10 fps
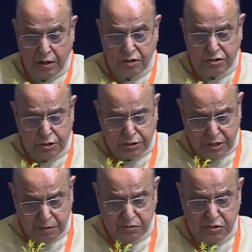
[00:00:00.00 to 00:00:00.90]

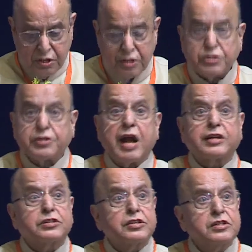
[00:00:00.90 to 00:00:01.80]
Systems,
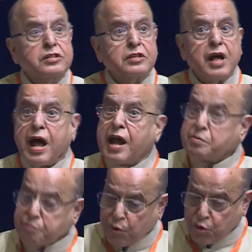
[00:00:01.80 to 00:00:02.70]
structures,
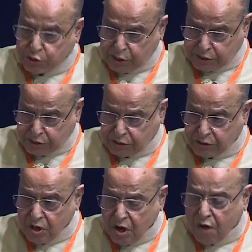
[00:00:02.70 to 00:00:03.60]
and processes
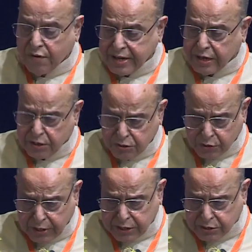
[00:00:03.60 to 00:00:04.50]
of higher
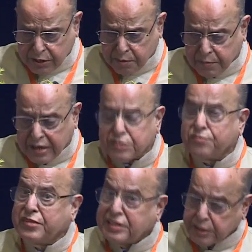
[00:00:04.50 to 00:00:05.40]
education must
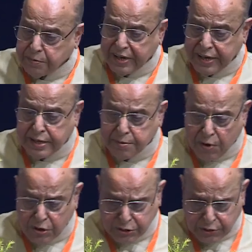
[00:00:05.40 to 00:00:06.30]
visibly
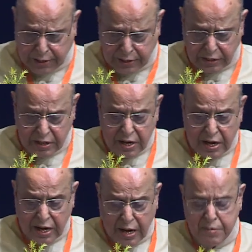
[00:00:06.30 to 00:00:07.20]
demonstrate
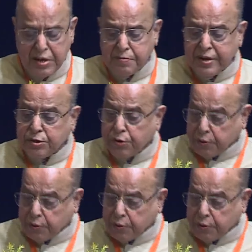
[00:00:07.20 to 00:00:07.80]
commitment to